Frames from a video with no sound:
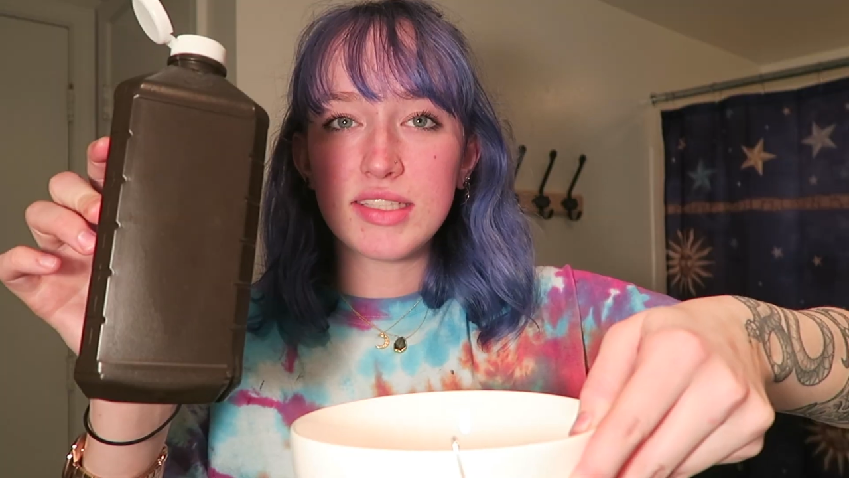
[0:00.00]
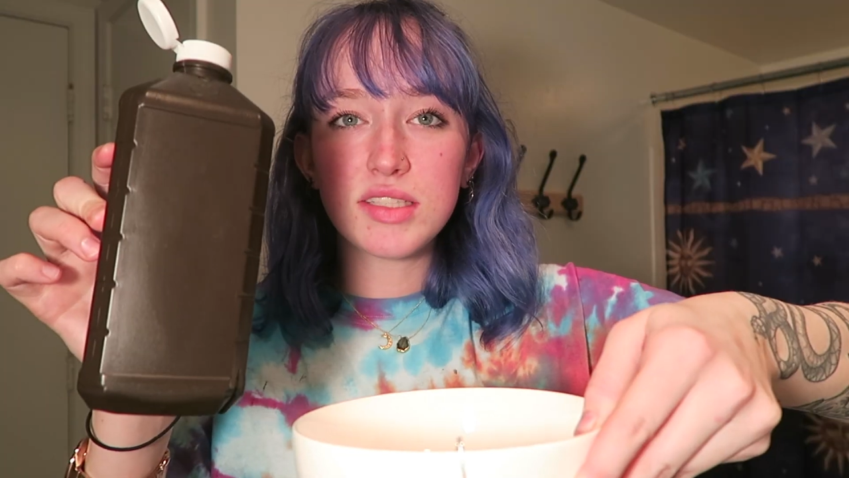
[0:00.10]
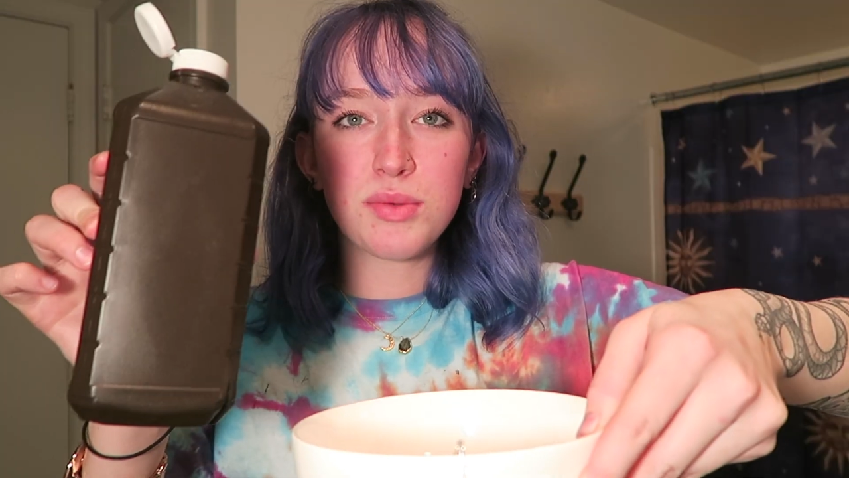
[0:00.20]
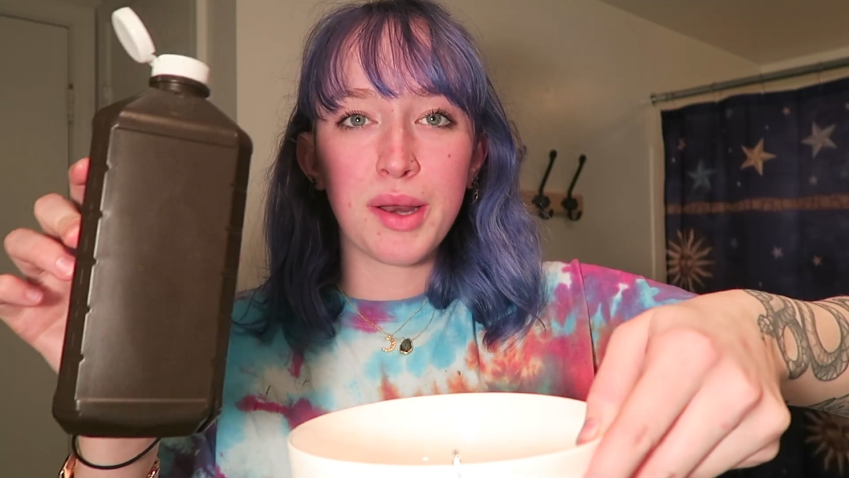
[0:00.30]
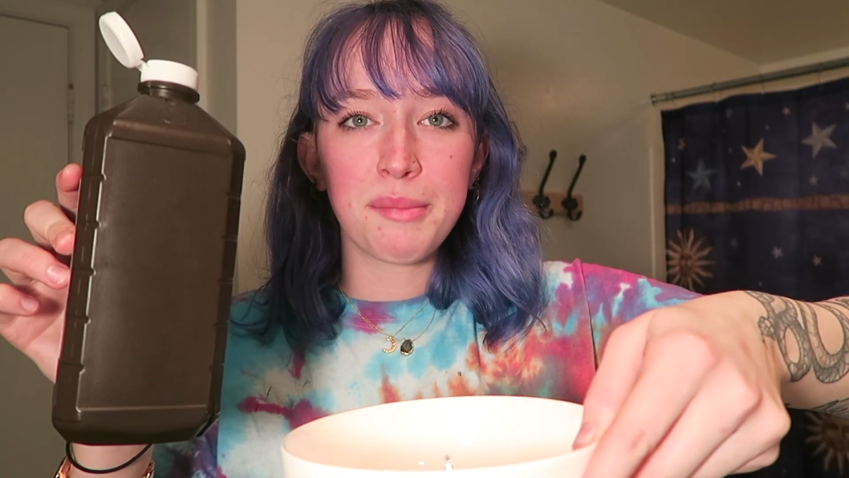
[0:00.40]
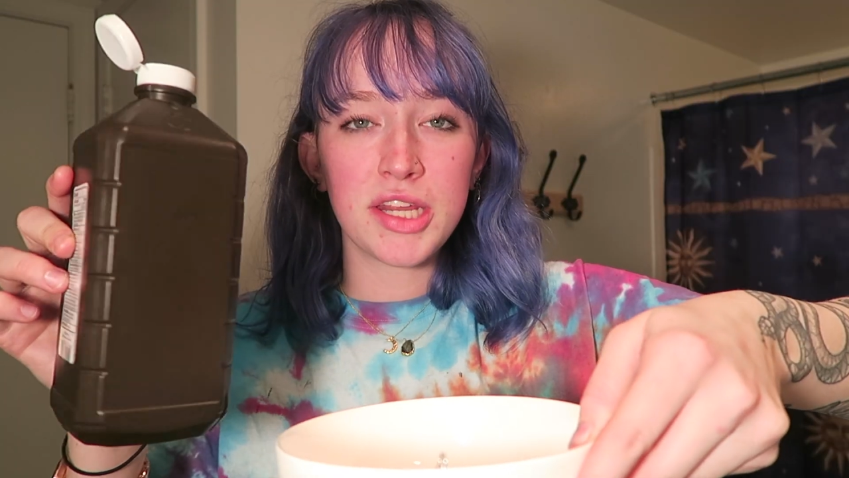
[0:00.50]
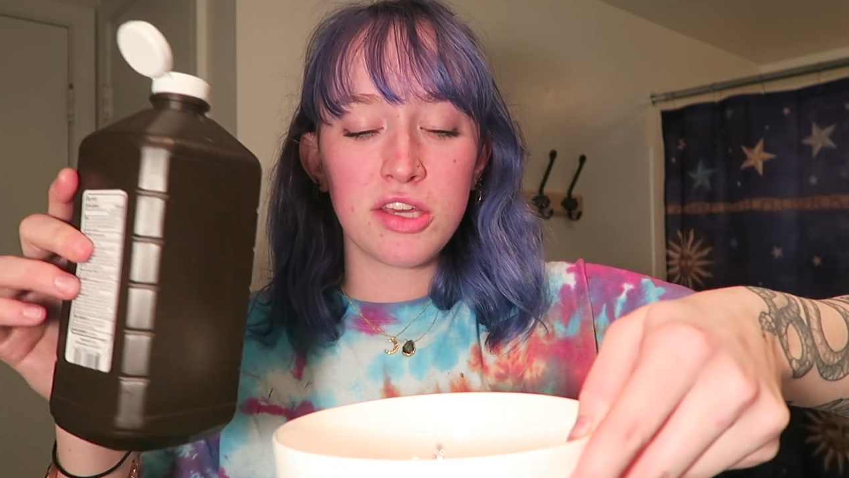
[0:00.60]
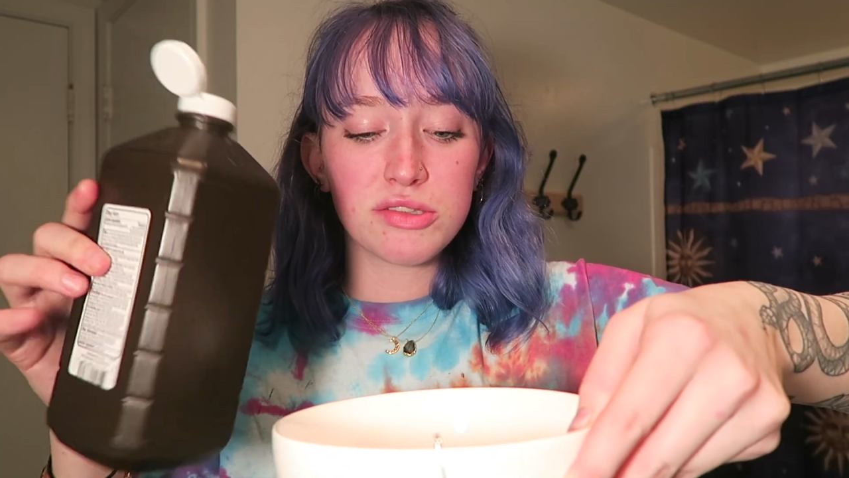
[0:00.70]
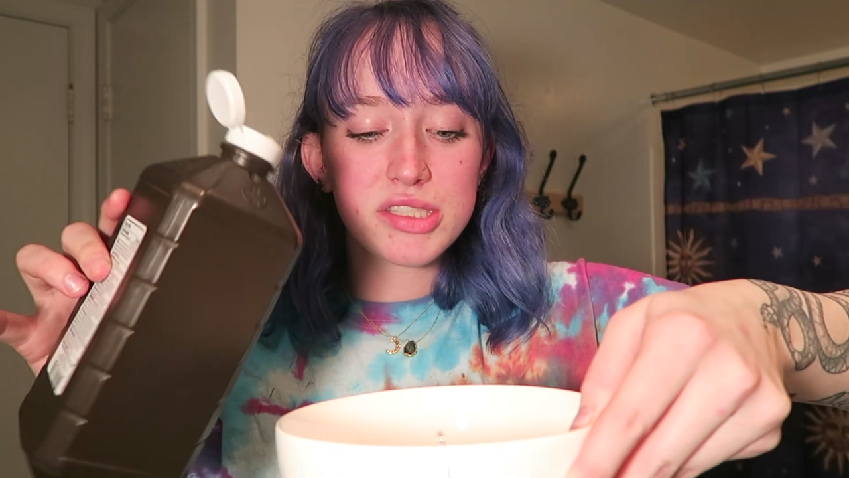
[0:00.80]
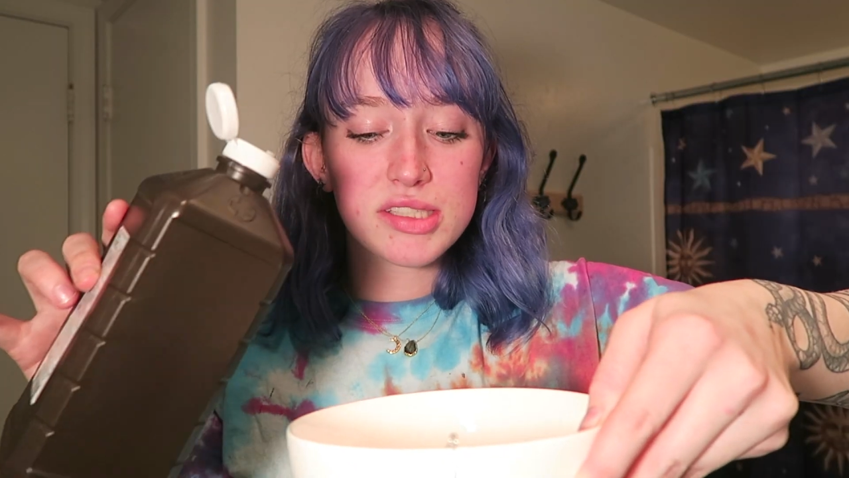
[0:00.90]
This is what I'm gonna
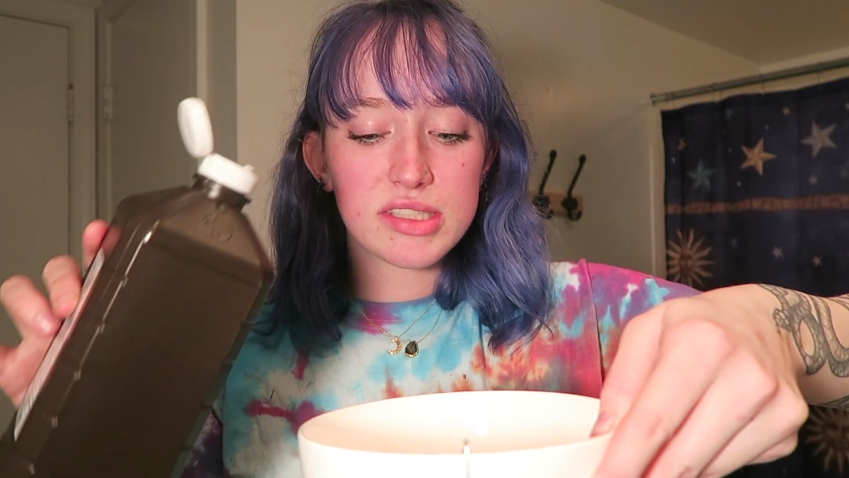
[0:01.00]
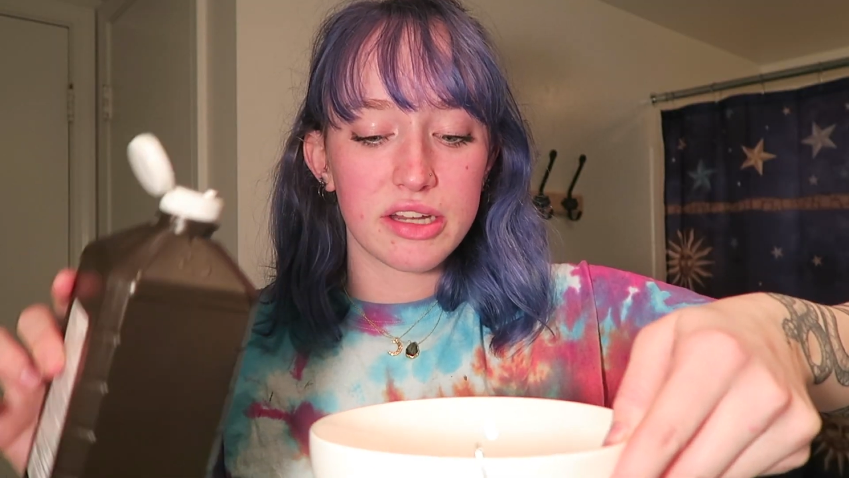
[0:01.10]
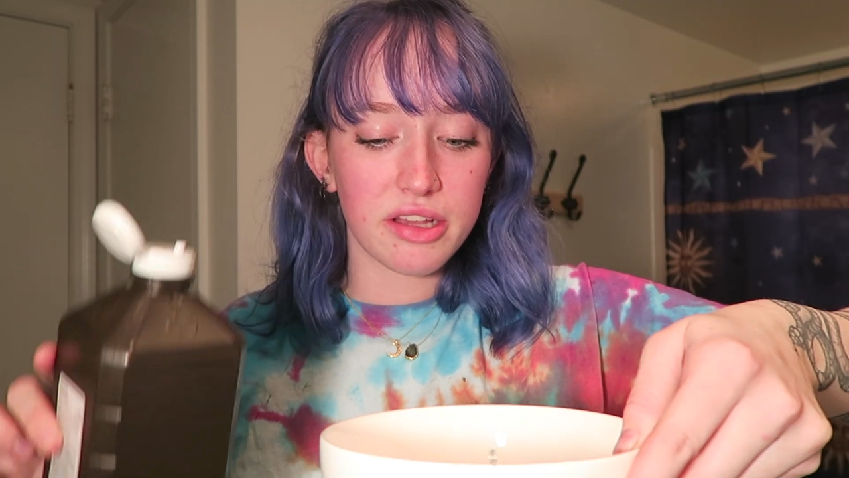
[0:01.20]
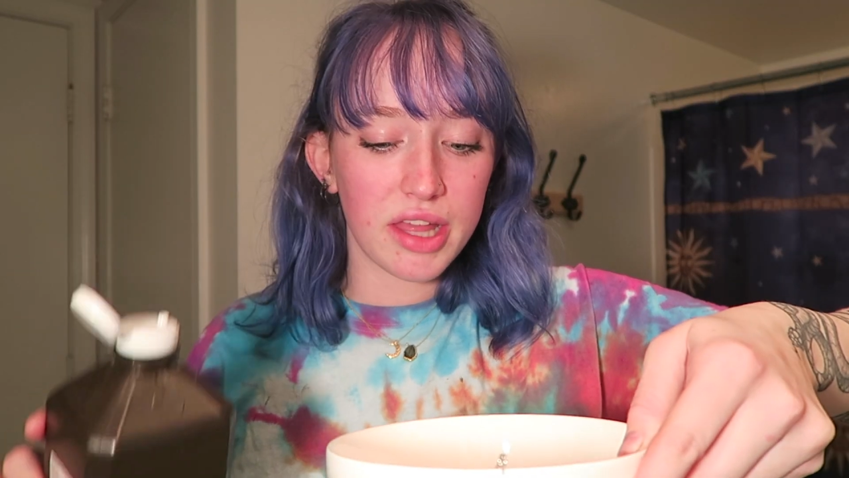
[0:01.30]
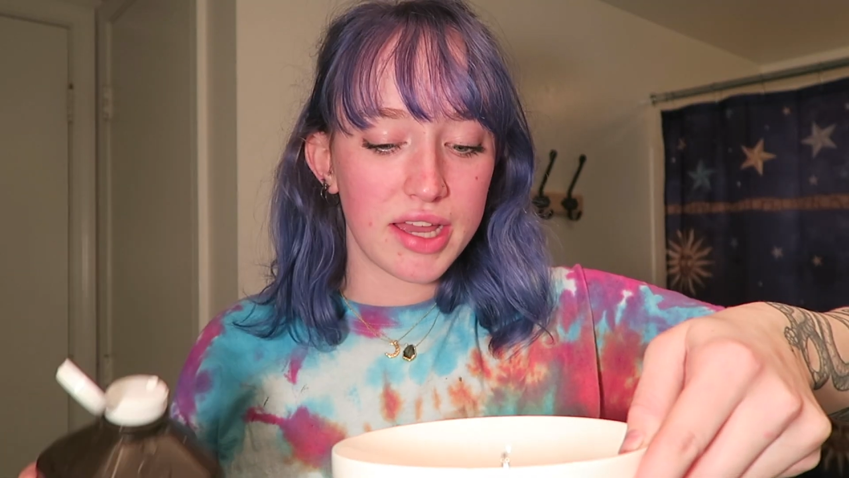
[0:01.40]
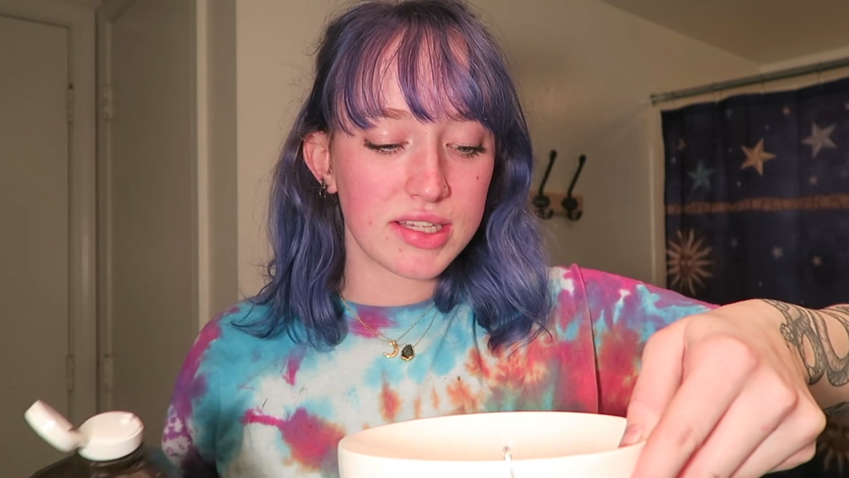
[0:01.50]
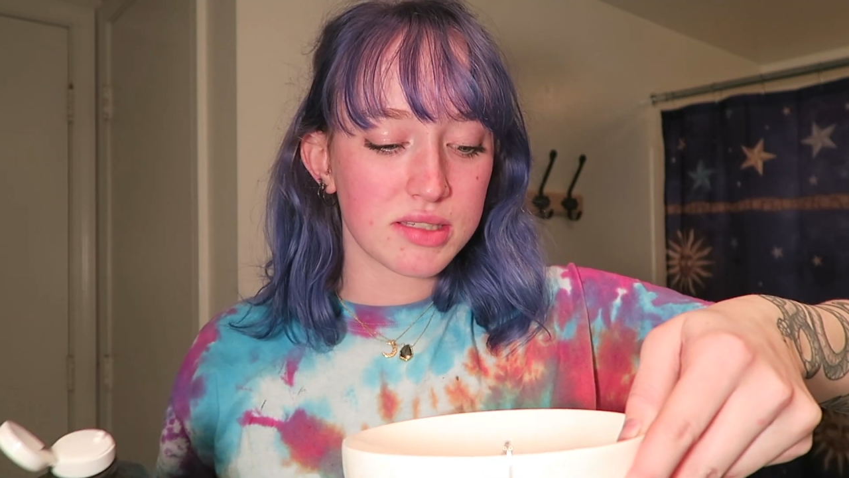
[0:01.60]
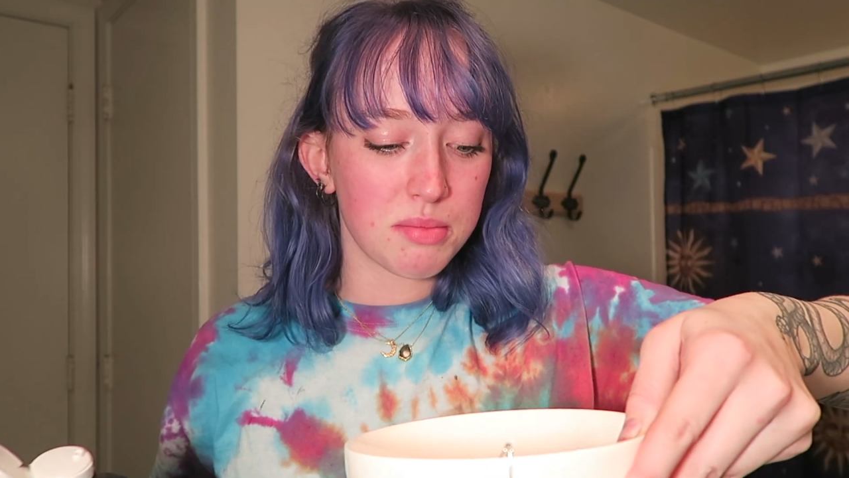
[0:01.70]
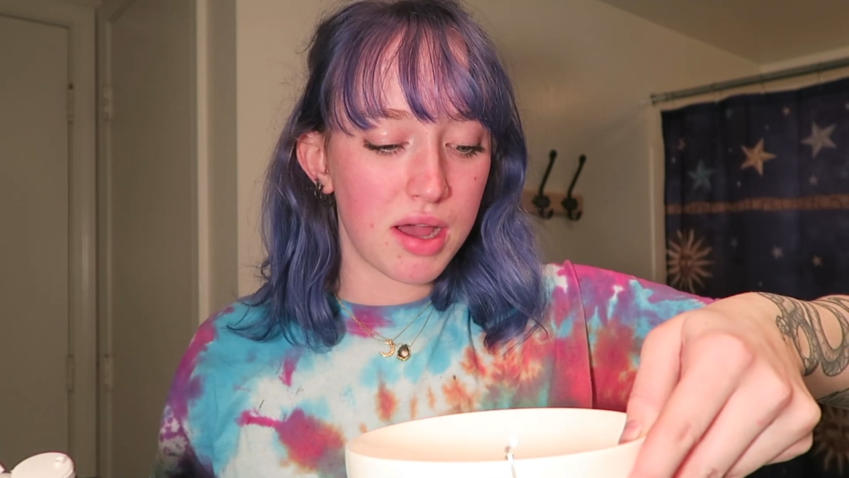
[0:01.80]
use to sterilize